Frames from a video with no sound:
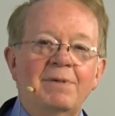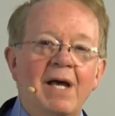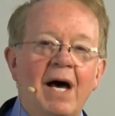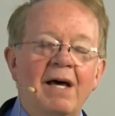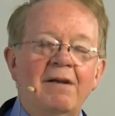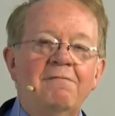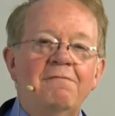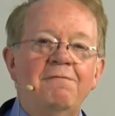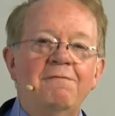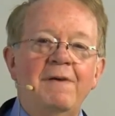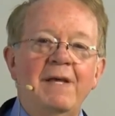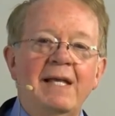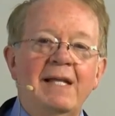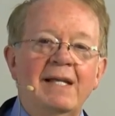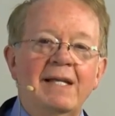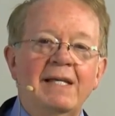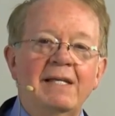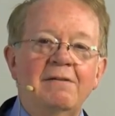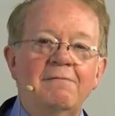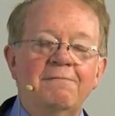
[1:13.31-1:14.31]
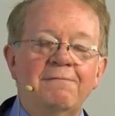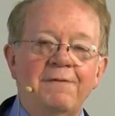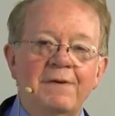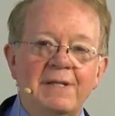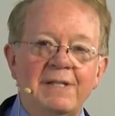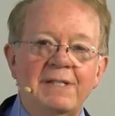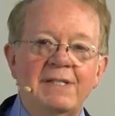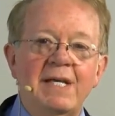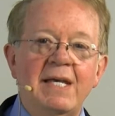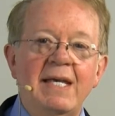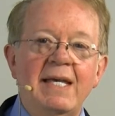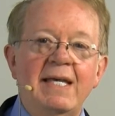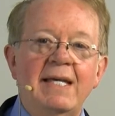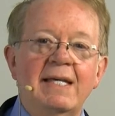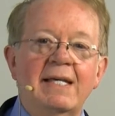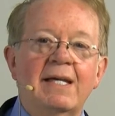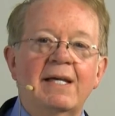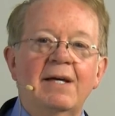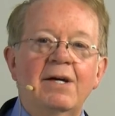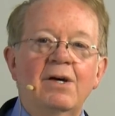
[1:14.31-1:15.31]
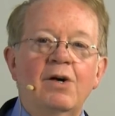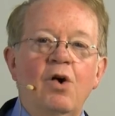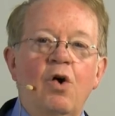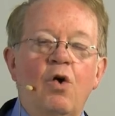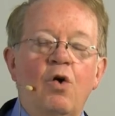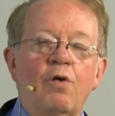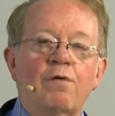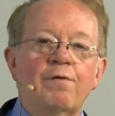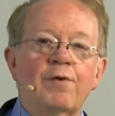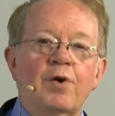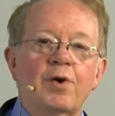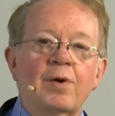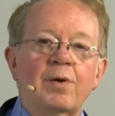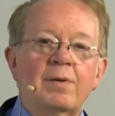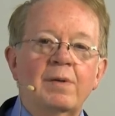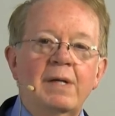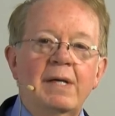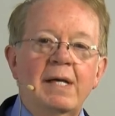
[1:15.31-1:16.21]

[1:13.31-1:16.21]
not feeling fatigue over